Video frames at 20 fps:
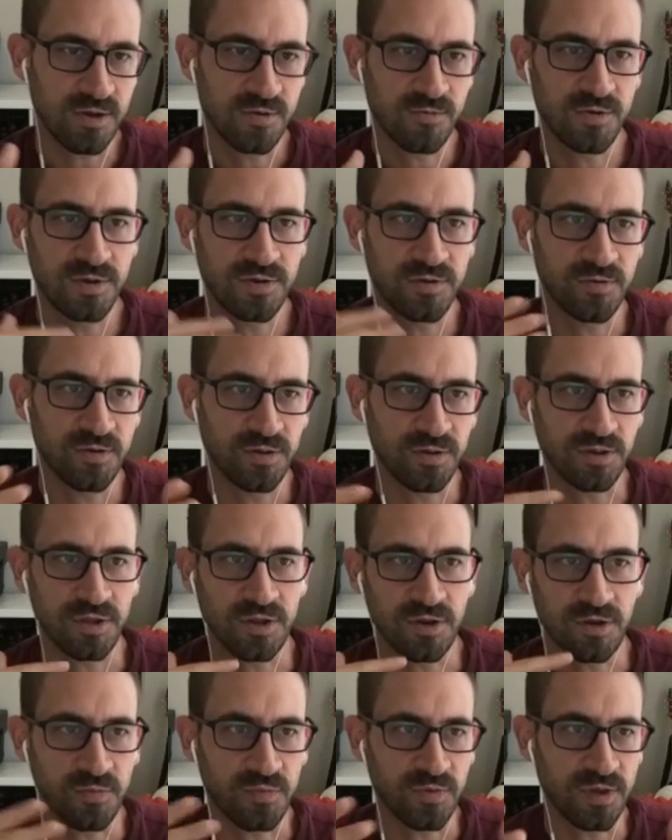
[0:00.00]
We do a
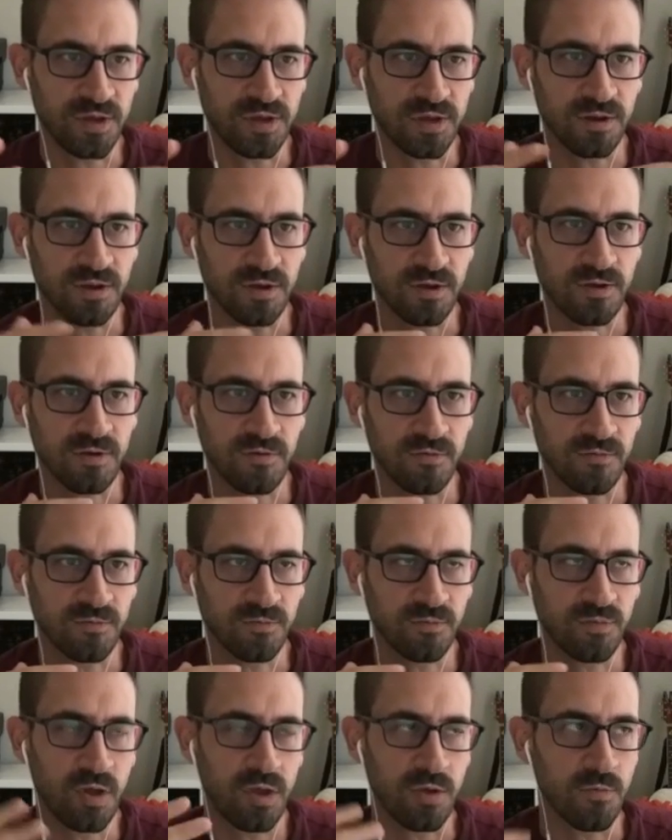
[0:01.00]
little bit of,
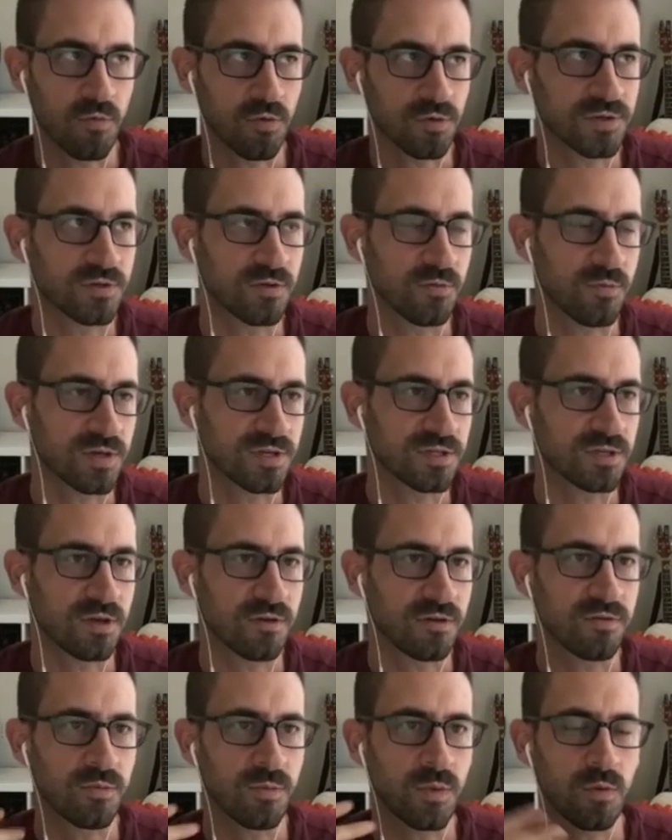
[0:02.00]
probably more so
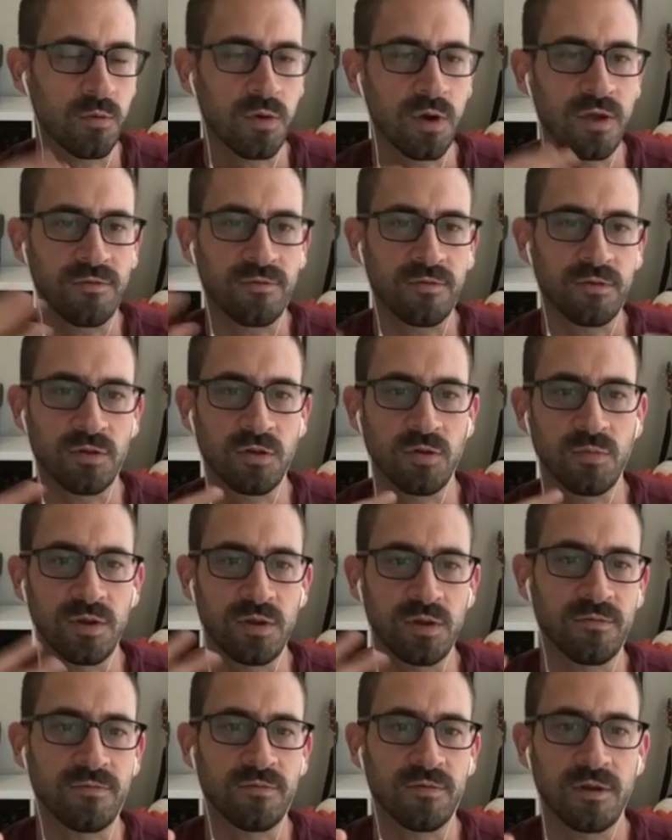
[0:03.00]
myself than my wife, a little bit
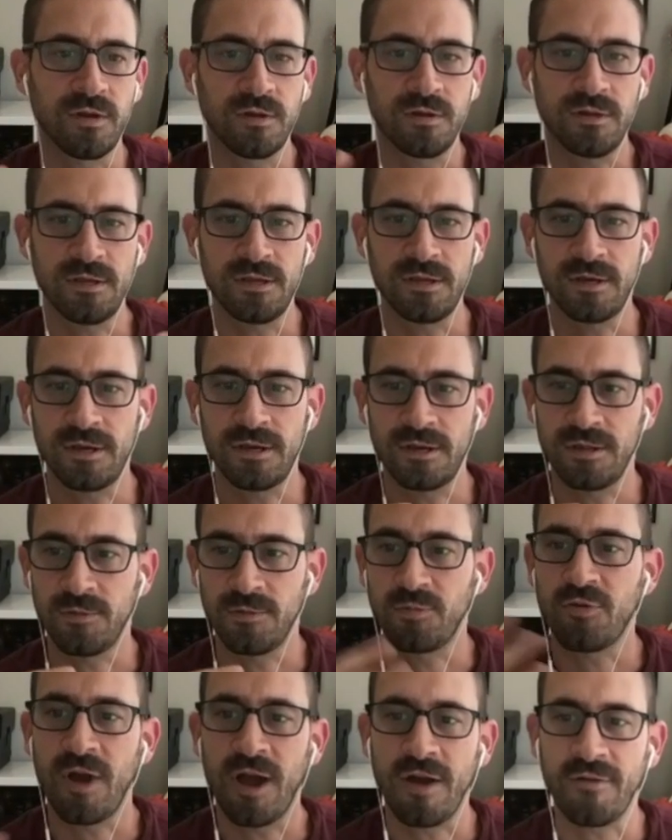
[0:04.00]
of the
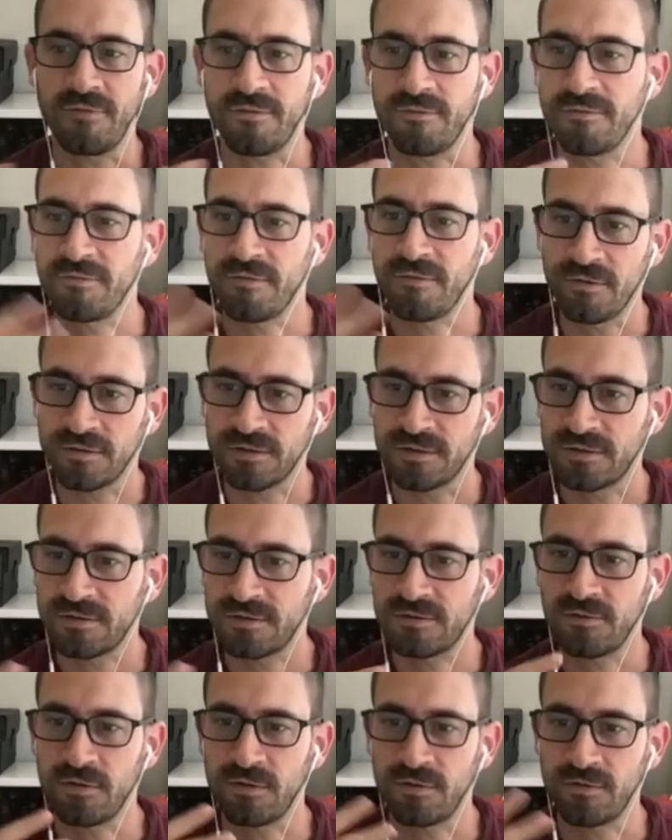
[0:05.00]
profit first
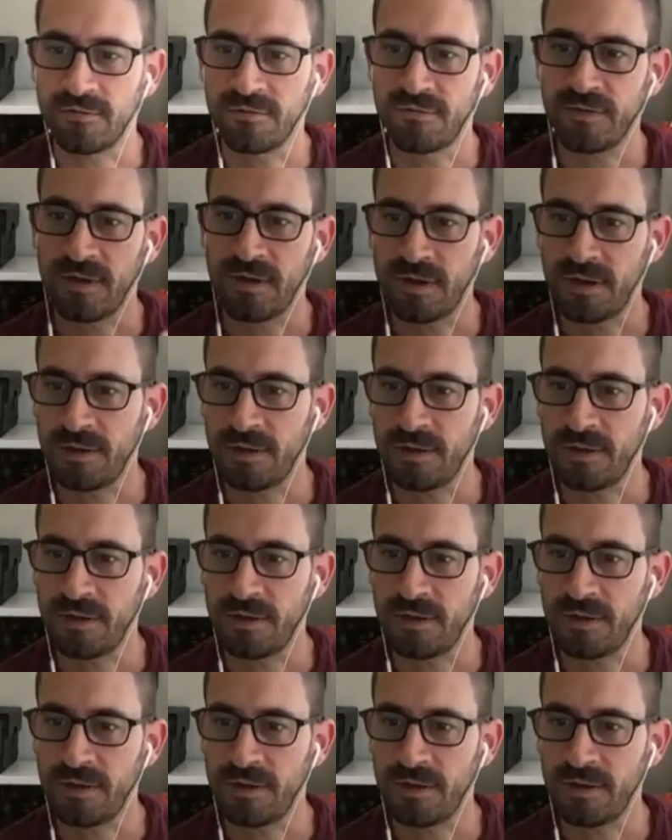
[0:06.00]
sort of